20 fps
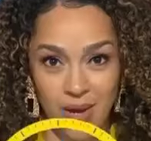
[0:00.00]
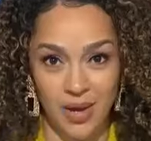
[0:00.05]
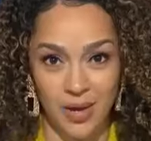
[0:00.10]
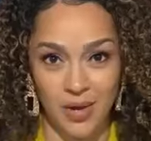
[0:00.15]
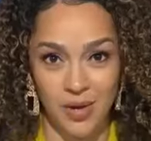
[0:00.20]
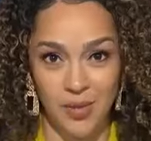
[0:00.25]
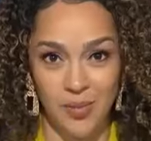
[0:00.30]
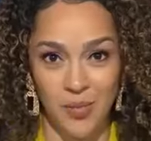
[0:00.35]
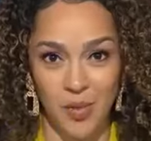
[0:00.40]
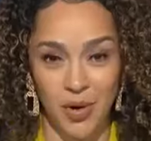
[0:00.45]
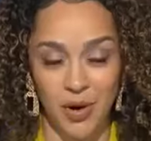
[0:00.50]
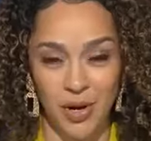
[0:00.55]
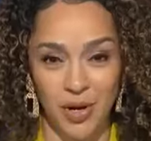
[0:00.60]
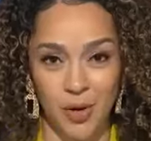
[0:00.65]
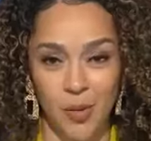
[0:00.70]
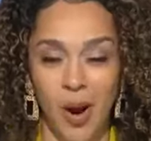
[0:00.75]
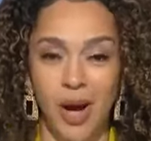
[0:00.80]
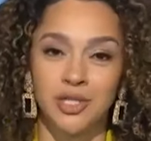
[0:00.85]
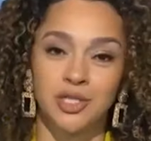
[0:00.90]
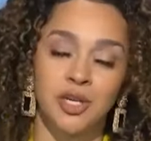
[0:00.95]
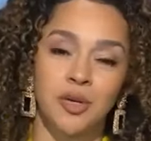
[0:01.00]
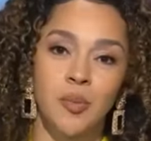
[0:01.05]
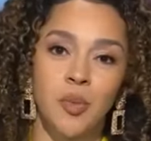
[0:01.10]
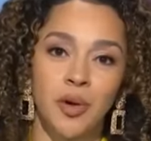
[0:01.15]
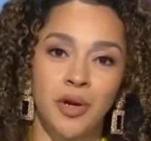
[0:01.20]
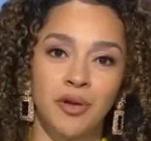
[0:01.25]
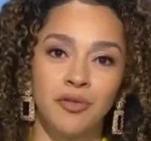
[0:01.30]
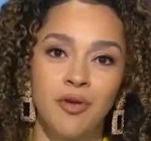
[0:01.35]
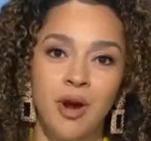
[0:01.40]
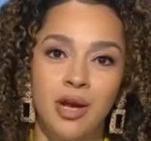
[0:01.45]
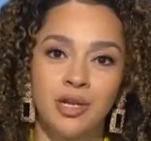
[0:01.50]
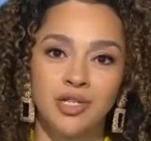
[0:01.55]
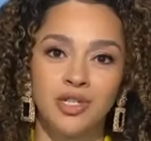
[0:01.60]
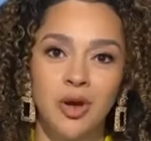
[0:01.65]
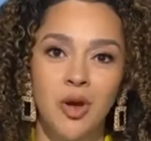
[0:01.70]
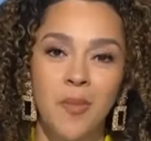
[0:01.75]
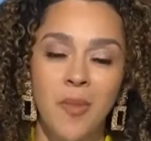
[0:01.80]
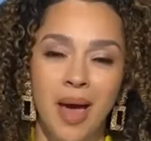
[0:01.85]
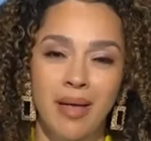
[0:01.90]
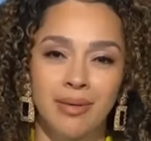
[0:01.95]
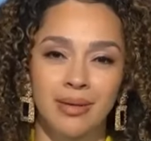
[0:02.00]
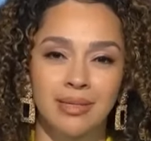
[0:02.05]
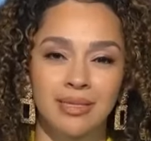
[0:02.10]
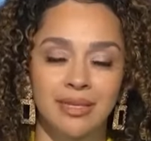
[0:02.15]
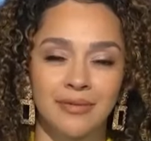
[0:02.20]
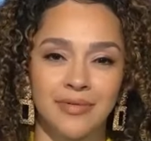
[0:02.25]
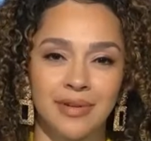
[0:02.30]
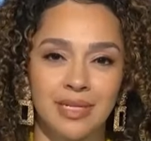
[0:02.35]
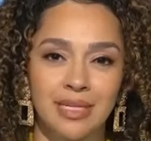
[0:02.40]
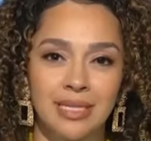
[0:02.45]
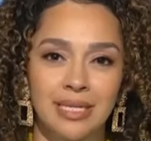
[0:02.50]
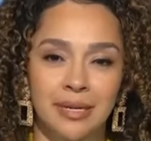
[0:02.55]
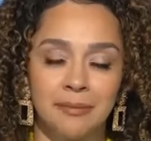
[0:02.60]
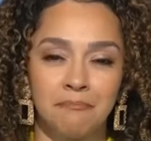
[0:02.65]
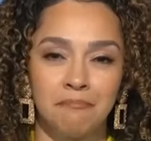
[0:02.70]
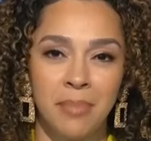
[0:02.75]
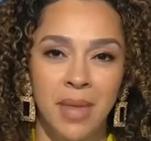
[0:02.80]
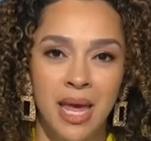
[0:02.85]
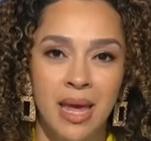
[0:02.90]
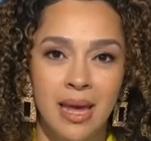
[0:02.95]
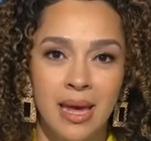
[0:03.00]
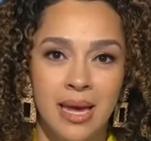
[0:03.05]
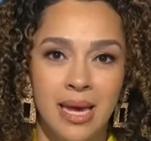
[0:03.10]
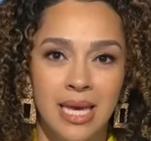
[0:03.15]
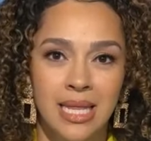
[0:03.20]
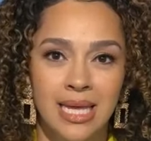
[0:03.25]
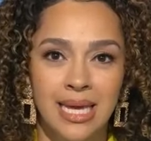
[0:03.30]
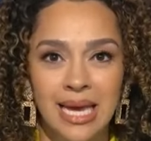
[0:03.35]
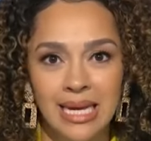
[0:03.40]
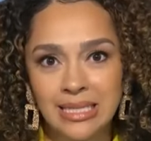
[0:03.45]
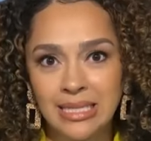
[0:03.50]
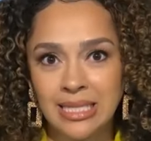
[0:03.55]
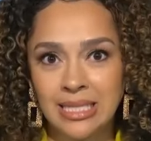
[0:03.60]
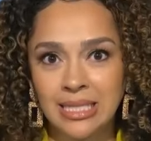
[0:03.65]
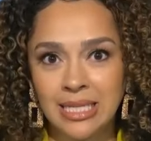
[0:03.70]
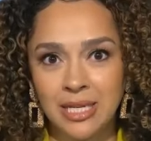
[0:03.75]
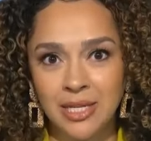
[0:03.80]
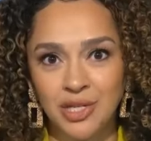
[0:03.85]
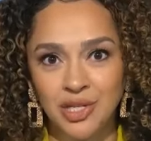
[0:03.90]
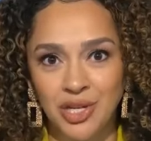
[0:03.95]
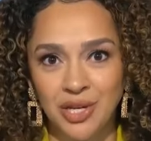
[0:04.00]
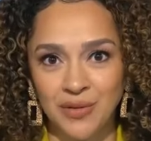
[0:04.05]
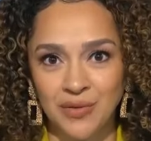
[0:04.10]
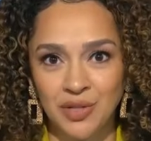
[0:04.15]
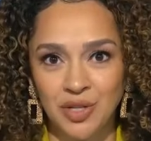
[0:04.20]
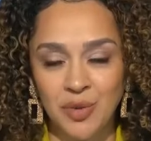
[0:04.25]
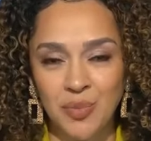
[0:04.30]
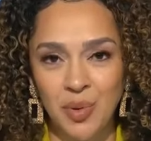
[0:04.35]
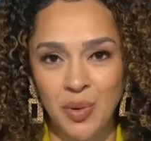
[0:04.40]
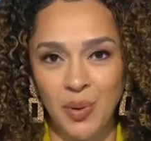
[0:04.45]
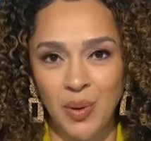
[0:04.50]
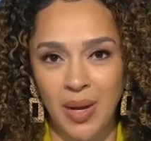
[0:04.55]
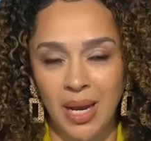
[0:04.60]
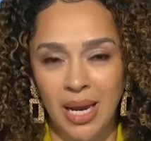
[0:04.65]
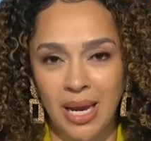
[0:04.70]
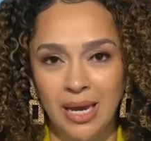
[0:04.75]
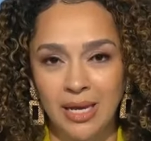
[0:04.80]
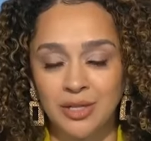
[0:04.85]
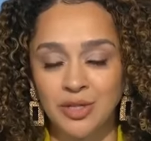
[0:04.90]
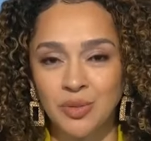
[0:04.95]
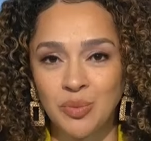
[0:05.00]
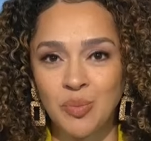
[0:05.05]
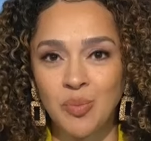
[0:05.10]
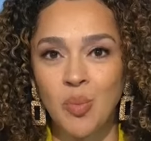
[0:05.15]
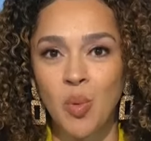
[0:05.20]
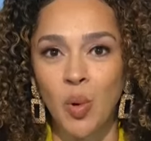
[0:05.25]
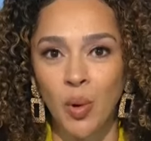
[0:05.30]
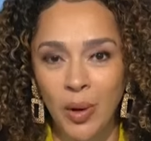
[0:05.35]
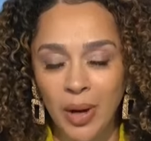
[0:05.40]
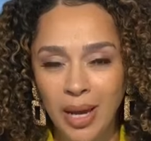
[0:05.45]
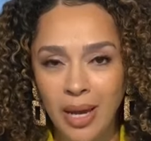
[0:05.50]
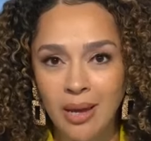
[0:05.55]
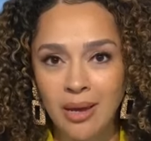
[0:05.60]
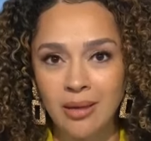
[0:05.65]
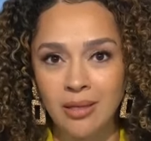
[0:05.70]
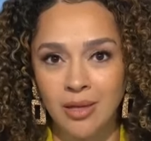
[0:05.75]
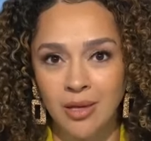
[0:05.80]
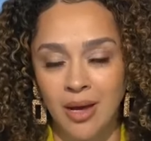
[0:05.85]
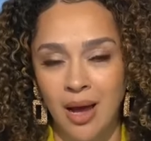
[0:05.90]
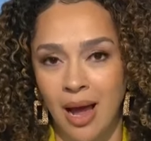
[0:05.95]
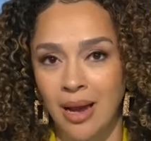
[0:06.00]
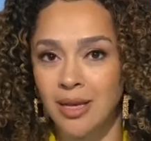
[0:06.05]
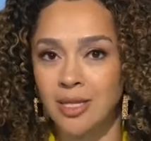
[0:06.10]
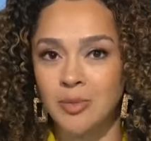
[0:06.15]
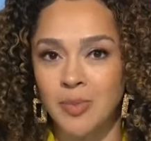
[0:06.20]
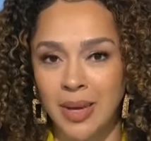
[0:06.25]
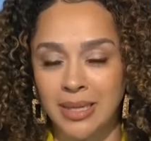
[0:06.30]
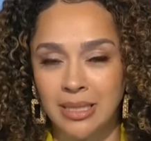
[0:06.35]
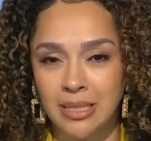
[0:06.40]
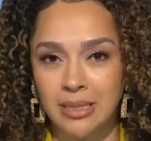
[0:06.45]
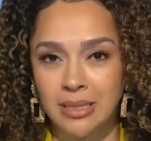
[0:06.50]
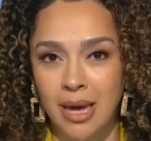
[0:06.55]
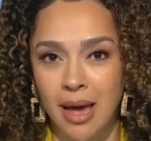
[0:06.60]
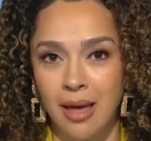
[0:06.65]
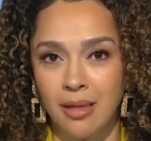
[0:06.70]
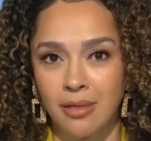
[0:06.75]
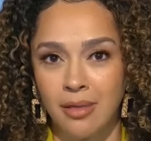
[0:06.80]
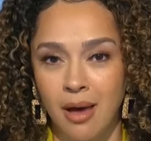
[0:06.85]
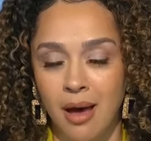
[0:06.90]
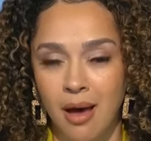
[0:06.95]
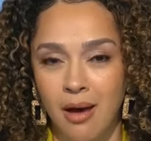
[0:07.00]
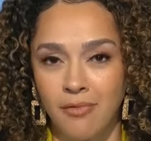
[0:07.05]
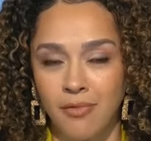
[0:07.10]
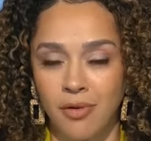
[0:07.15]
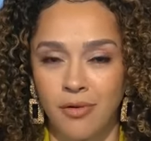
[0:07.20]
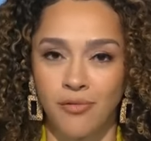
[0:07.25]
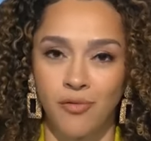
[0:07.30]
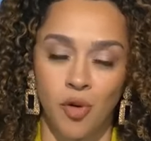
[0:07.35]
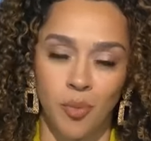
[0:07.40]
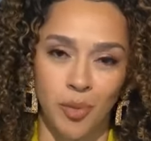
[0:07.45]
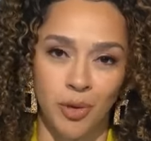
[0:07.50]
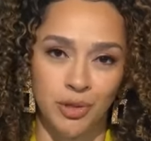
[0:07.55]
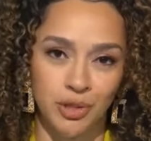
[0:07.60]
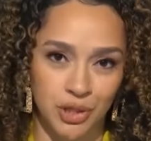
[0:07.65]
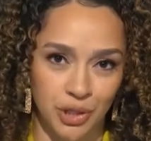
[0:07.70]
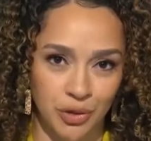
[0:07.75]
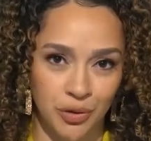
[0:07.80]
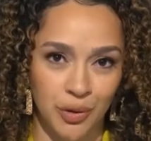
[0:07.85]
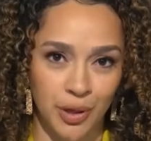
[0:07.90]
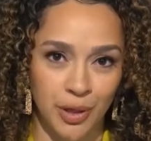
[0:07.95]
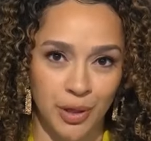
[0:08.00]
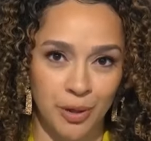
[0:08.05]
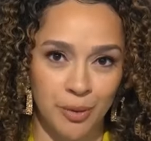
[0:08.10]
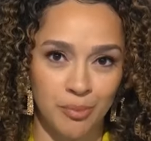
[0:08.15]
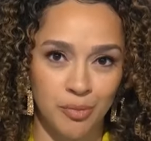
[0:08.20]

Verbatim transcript: Good morning. You're watching Morning Rush. I'm Alex Livingston. The Kansas City Chiefs community is mourning the unexpected death of a former cheerleader.